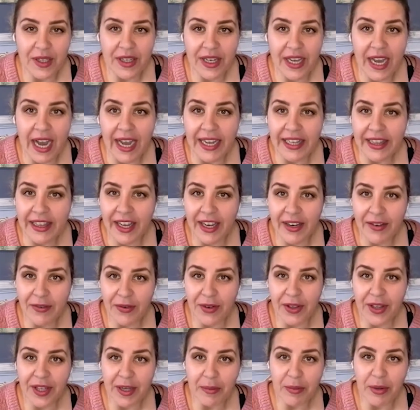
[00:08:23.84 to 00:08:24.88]
guideline
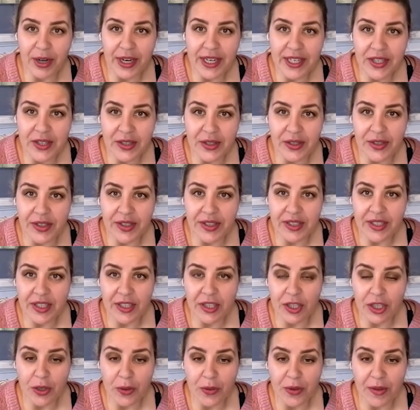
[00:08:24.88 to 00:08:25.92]
for the appraisal to
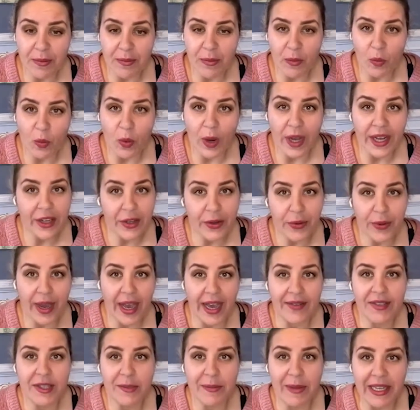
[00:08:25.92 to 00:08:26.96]
show them what you
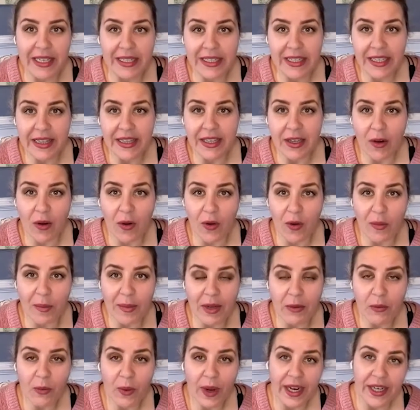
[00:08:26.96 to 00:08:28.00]
have spent in the home
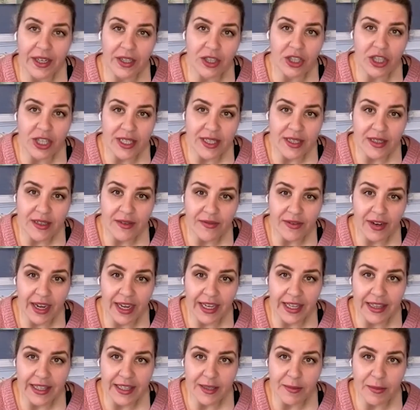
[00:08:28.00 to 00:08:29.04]
and why you're
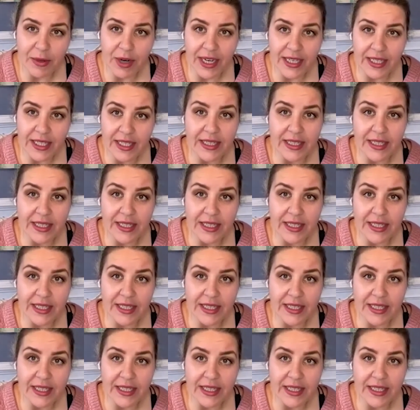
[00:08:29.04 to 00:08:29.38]
justifying this price,